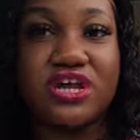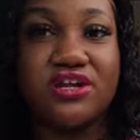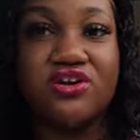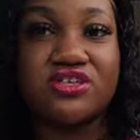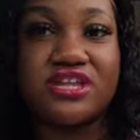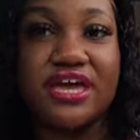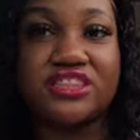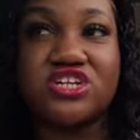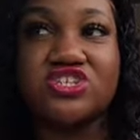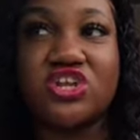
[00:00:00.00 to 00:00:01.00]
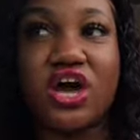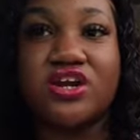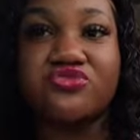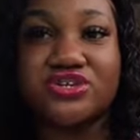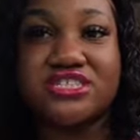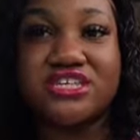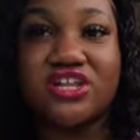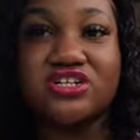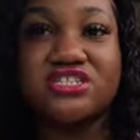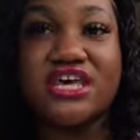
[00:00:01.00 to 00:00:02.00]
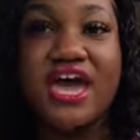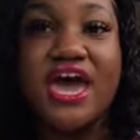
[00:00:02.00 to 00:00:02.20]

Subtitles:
And I know that like there's a lot of resellers